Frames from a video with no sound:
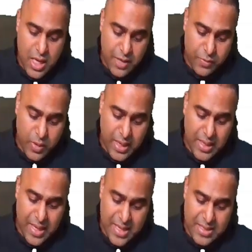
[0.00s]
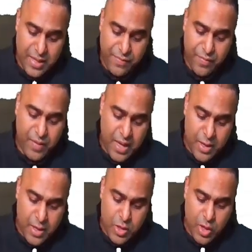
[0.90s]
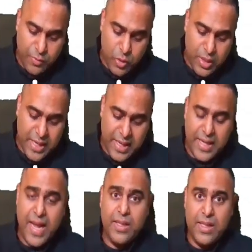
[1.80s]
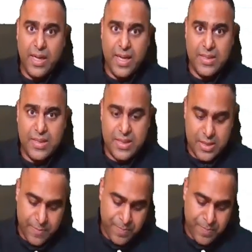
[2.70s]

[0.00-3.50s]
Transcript: If you get less than 50, you have to retake the test.